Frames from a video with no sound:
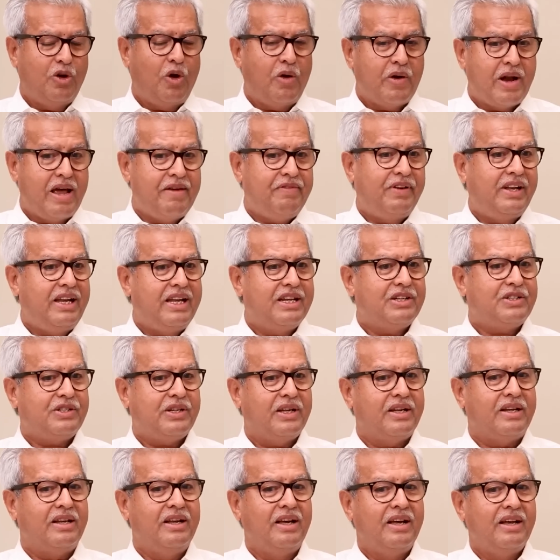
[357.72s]

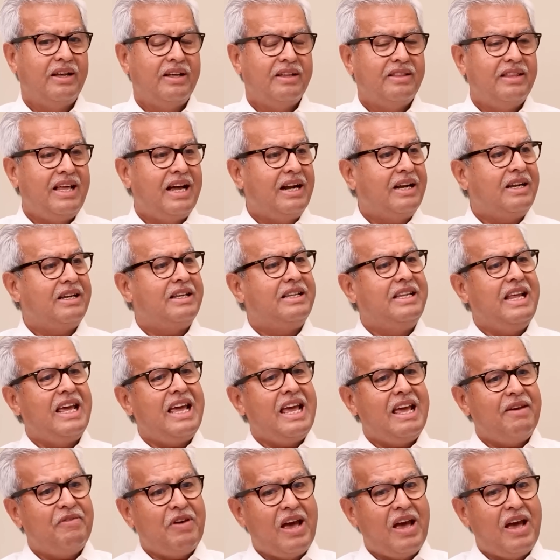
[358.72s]
revelation that they